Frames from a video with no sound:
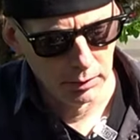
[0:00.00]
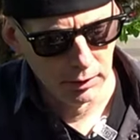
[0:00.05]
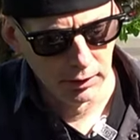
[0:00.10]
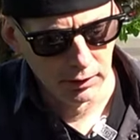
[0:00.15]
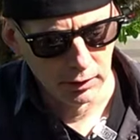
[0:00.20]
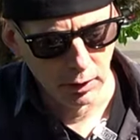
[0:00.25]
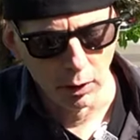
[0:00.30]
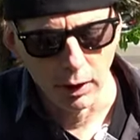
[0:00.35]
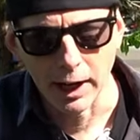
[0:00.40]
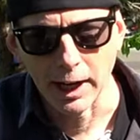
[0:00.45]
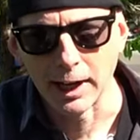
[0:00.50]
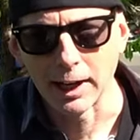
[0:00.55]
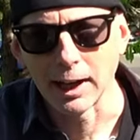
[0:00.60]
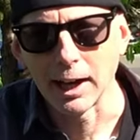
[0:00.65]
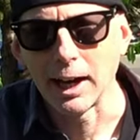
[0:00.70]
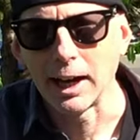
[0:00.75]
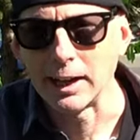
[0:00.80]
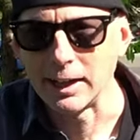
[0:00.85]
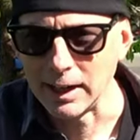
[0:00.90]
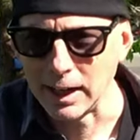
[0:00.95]
So
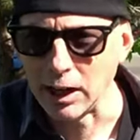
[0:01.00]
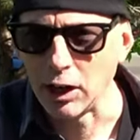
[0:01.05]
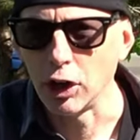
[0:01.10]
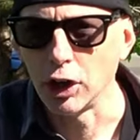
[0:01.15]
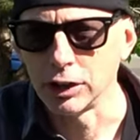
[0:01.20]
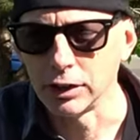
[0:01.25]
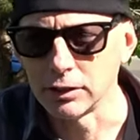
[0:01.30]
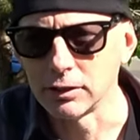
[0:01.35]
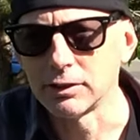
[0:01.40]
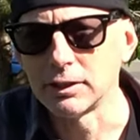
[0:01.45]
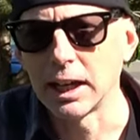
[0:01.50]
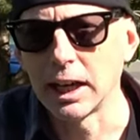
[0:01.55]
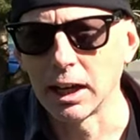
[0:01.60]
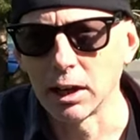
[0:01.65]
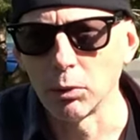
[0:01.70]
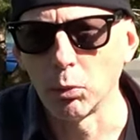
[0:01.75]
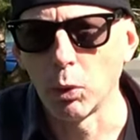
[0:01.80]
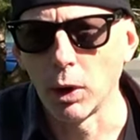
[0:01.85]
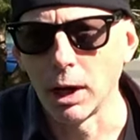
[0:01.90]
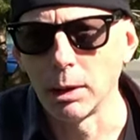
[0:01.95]
I now
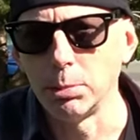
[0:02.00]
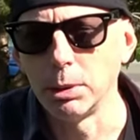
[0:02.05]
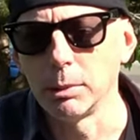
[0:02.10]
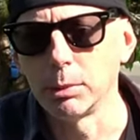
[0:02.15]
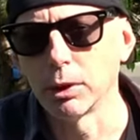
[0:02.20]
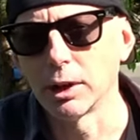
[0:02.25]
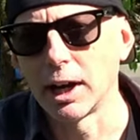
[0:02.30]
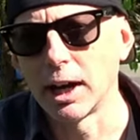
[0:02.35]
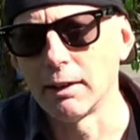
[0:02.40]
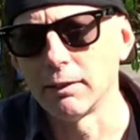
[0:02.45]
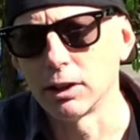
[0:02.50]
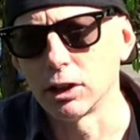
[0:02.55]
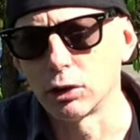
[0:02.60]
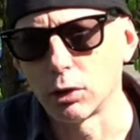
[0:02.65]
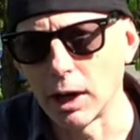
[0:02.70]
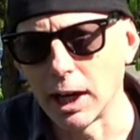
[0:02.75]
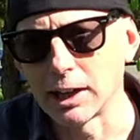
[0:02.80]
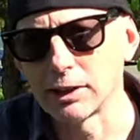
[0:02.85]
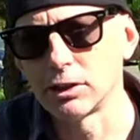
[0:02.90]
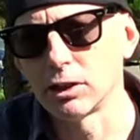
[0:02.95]
understand why people are having
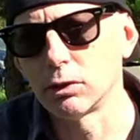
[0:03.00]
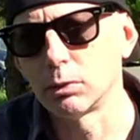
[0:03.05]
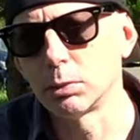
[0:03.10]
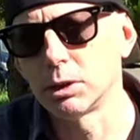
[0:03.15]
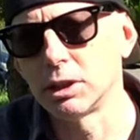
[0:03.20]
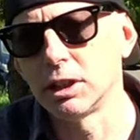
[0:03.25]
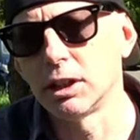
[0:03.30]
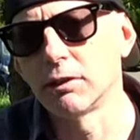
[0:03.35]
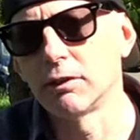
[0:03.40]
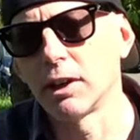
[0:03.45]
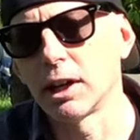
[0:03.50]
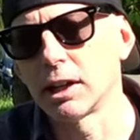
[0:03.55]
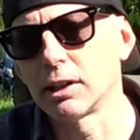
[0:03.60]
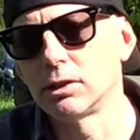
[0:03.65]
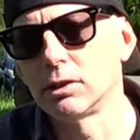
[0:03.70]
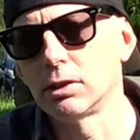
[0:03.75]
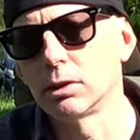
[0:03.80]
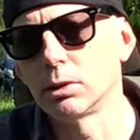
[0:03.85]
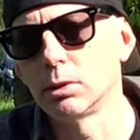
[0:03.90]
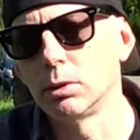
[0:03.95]
crashes with the Avata
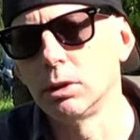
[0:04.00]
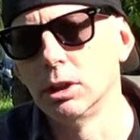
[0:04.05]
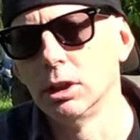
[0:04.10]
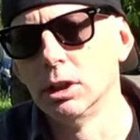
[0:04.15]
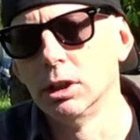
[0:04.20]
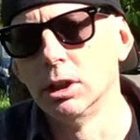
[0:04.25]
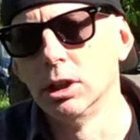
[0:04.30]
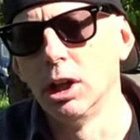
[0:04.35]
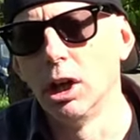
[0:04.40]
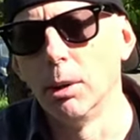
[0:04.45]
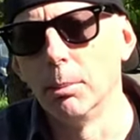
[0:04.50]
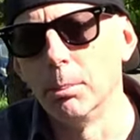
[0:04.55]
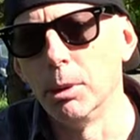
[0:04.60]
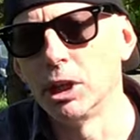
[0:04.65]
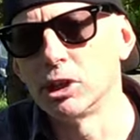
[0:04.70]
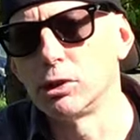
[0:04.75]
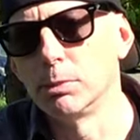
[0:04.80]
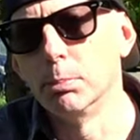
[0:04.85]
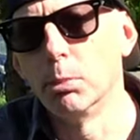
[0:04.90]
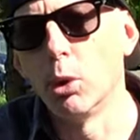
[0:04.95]
2
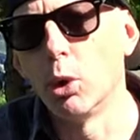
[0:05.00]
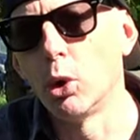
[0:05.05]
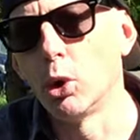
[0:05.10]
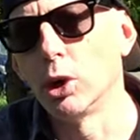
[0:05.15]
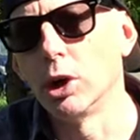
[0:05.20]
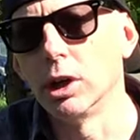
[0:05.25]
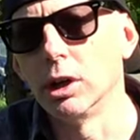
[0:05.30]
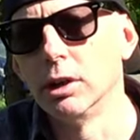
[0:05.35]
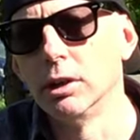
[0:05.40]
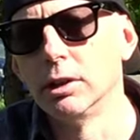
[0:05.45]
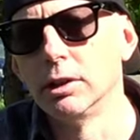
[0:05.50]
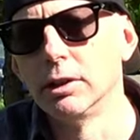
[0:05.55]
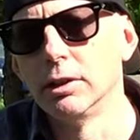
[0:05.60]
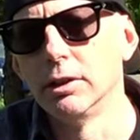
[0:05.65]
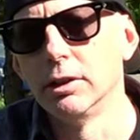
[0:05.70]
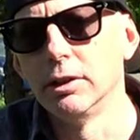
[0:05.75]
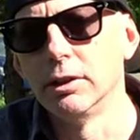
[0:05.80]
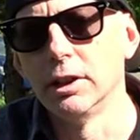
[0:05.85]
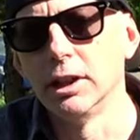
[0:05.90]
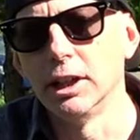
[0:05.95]
much more
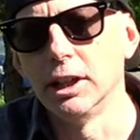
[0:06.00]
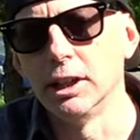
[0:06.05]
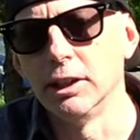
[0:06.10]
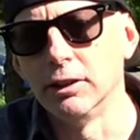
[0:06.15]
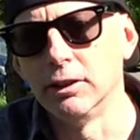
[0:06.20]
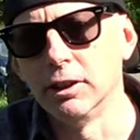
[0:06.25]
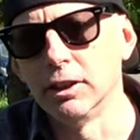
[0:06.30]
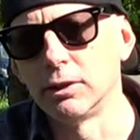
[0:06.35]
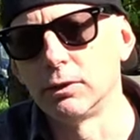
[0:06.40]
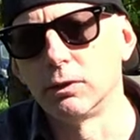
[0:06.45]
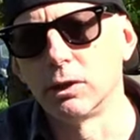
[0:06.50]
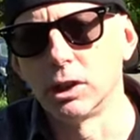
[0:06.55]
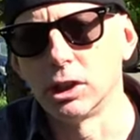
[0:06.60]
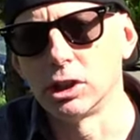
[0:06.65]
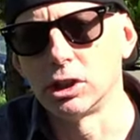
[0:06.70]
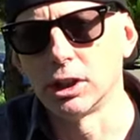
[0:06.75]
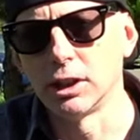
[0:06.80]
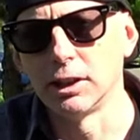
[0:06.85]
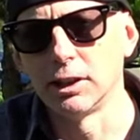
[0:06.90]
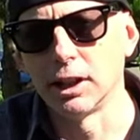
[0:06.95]
in this
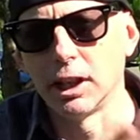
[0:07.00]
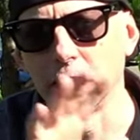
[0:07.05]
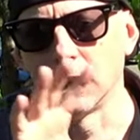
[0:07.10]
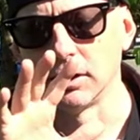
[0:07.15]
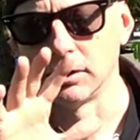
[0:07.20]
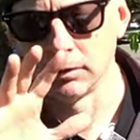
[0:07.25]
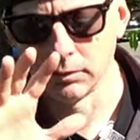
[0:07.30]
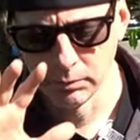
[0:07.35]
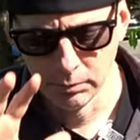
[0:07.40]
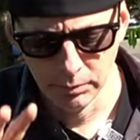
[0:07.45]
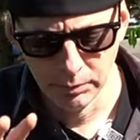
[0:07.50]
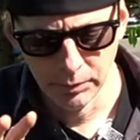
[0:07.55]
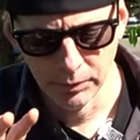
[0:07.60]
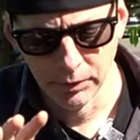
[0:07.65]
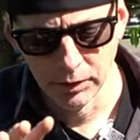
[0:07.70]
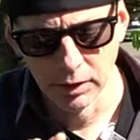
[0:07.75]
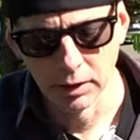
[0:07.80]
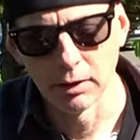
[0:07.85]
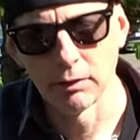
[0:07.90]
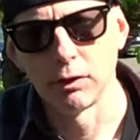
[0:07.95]
version than
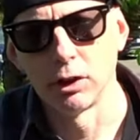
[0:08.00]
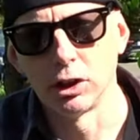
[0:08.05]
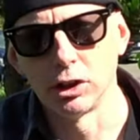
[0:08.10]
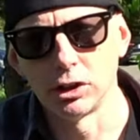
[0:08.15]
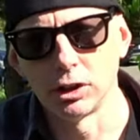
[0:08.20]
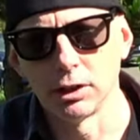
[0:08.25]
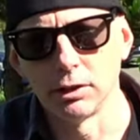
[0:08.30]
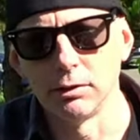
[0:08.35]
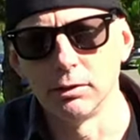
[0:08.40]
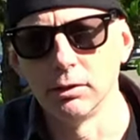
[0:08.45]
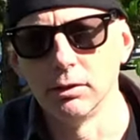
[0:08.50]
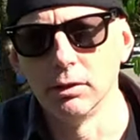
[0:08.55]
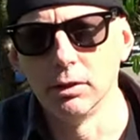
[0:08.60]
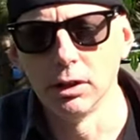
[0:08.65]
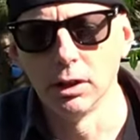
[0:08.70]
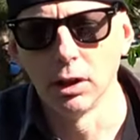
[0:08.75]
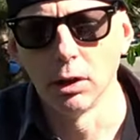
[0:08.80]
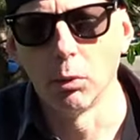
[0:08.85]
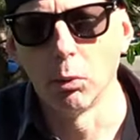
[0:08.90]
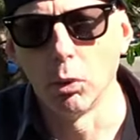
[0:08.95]
the version
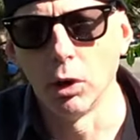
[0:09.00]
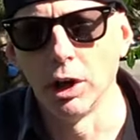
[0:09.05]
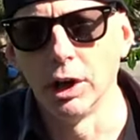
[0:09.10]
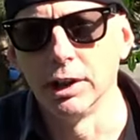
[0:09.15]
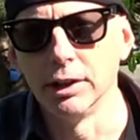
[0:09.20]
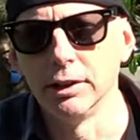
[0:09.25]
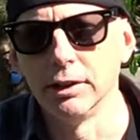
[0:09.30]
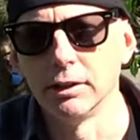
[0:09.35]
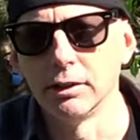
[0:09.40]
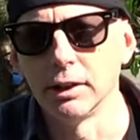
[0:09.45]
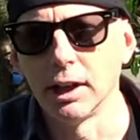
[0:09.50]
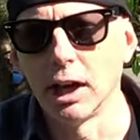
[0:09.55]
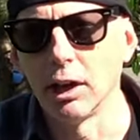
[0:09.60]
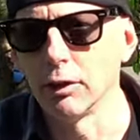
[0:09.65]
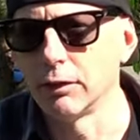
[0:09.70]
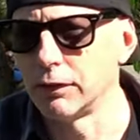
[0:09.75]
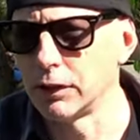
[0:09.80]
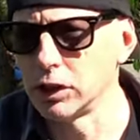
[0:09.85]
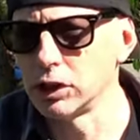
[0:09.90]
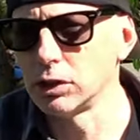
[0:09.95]
1. Now,
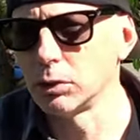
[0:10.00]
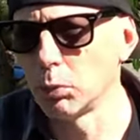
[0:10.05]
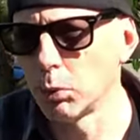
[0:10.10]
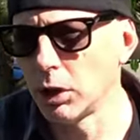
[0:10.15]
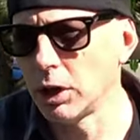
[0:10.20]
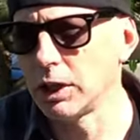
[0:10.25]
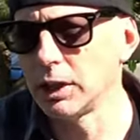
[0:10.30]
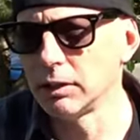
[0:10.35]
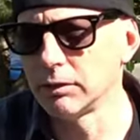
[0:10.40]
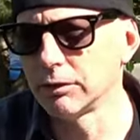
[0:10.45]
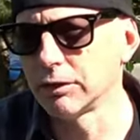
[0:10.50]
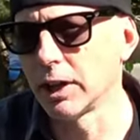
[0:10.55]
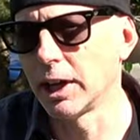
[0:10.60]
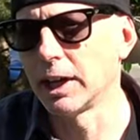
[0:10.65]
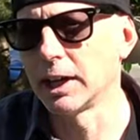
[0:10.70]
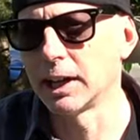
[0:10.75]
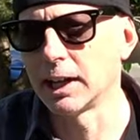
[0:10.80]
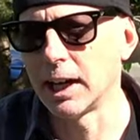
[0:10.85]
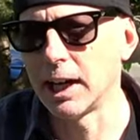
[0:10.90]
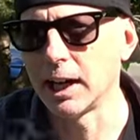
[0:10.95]
the version 1
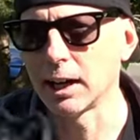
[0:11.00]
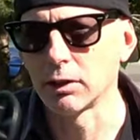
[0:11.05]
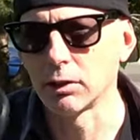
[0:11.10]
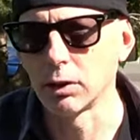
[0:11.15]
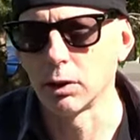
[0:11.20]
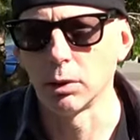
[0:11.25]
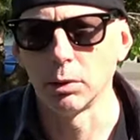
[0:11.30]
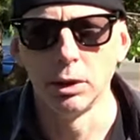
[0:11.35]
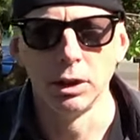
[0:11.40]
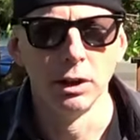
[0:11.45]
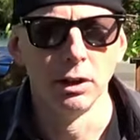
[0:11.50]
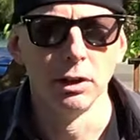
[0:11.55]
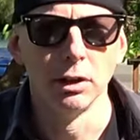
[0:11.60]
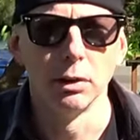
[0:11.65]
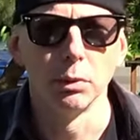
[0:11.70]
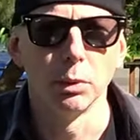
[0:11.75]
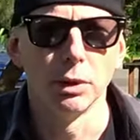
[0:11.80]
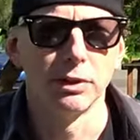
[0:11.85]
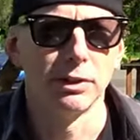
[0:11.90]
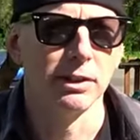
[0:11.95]
flying in acro
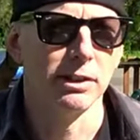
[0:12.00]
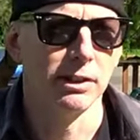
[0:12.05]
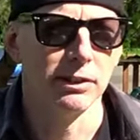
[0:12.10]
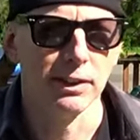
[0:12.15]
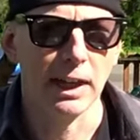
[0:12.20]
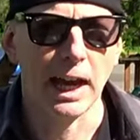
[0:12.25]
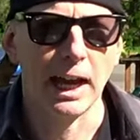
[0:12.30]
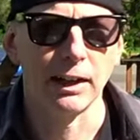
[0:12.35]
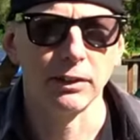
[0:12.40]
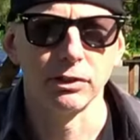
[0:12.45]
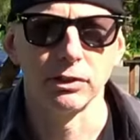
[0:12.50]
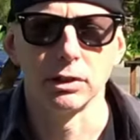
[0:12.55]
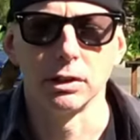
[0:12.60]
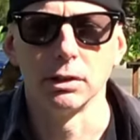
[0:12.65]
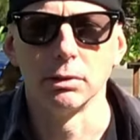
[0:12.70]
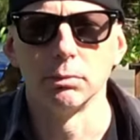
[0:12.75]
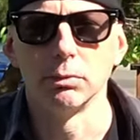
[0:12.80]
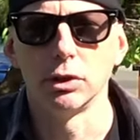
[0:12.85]
was a disaster.